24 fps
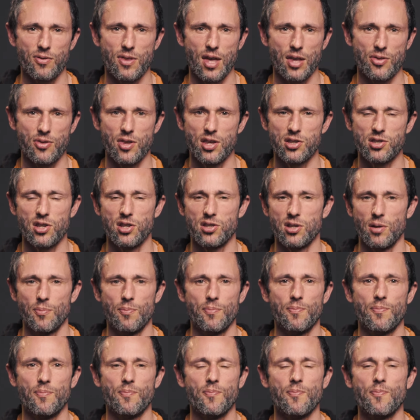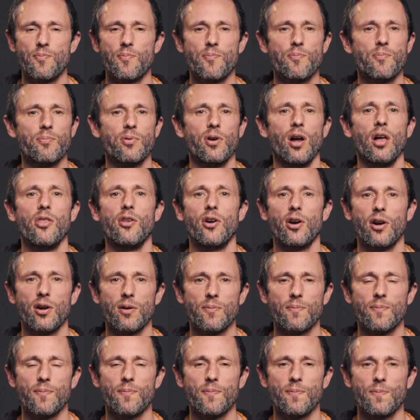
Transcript: that this is a brother,